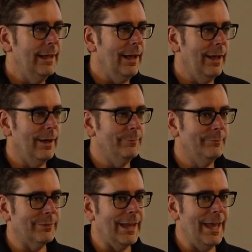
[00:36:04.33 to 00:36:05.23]
Um,
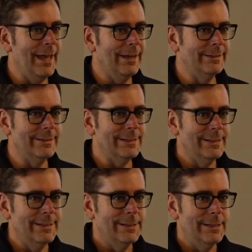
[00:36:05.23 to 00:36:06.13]
and
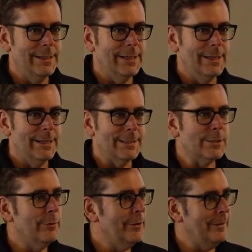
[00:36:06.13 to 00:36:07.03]

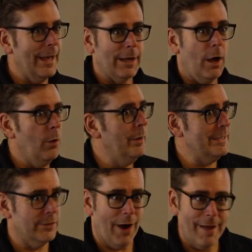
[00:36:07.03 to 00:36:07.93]
so they're like
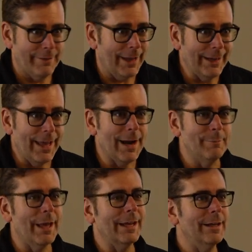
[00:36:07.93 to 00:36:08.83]
always driving. And I'm
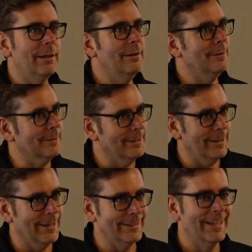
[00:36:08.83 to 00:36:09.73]
like, oh,
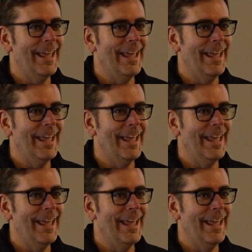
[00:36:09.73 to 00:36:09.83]
God.